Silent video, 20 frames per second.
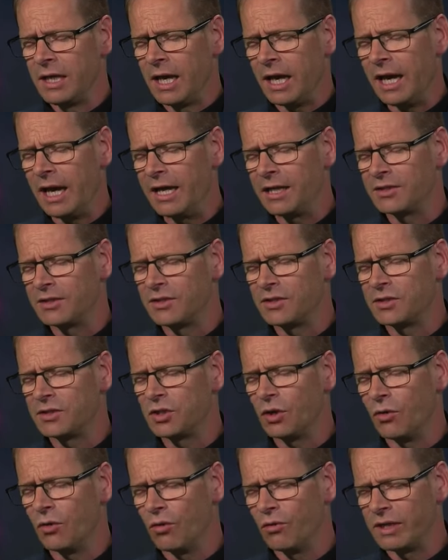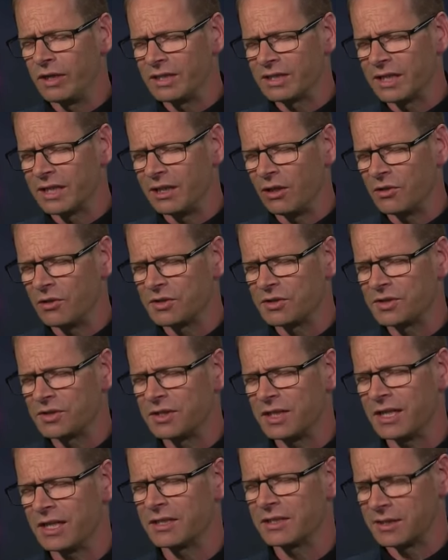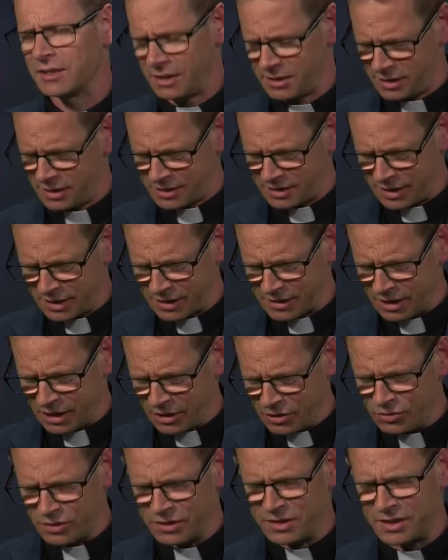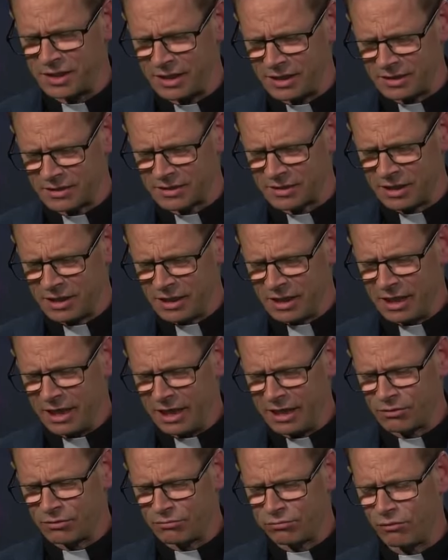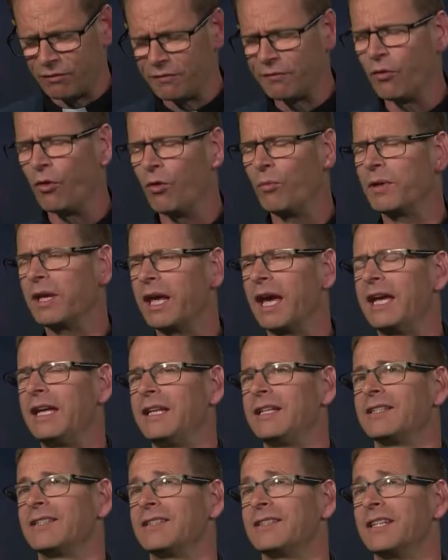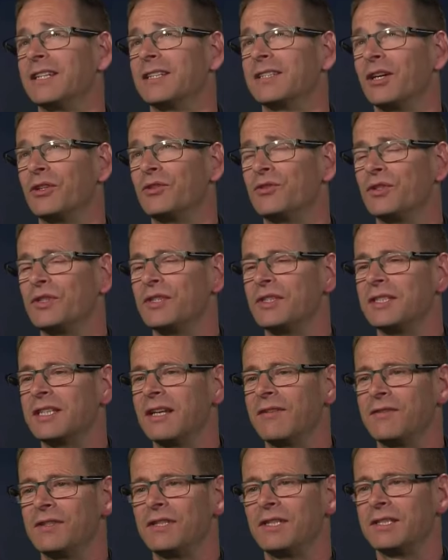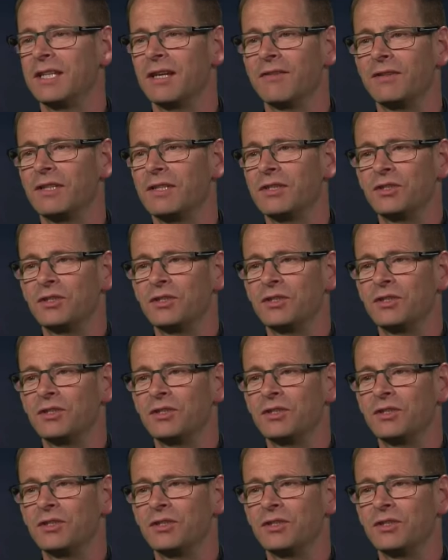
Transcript: and the Tories, they lost 600 seats, and Reform gained 677.